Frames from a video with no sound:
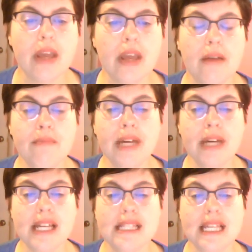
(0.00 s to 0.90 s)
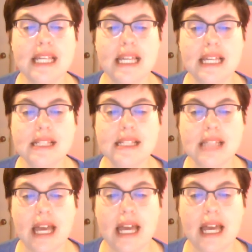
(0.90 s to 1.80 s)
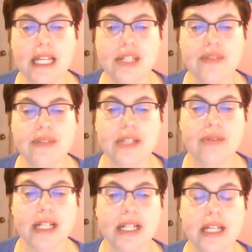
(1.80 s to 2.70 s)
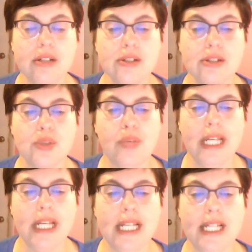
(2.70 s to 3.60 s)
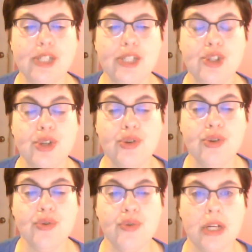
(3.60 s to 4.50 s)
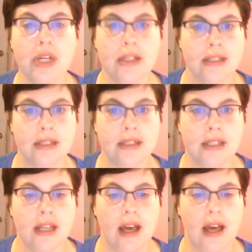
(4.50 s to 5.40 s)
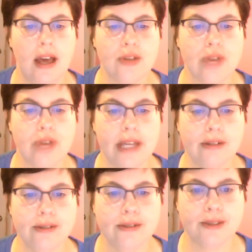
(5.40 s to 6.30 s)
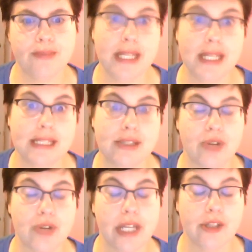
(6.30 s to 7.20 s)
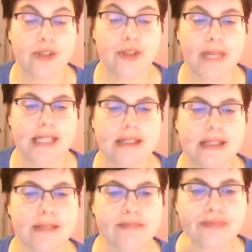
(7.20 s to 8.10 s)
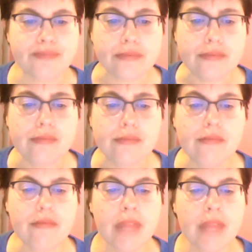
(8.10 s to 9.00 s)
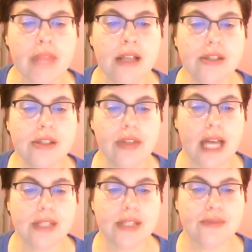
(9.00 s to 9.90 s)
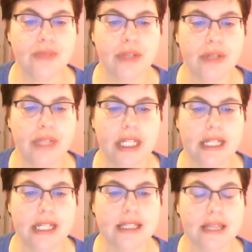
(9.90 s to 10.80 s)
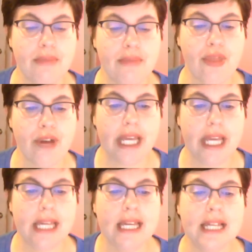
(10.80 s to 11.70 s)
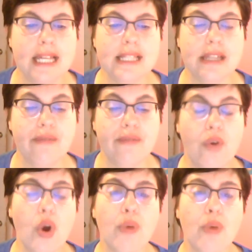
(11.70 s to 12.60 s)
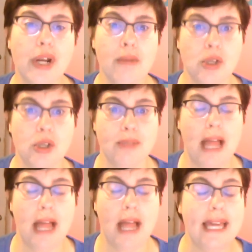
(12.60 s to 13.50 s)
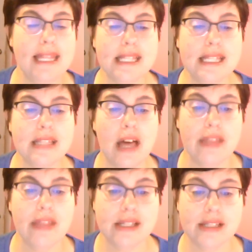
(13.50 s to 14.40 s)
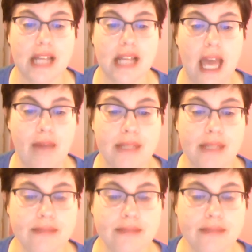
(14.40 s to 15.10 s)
because inside each of these rectangles, we need 2 triangular spaces. So that's what we did in step 3. Step 4, we're going to multiply, and this is how this is going to happen.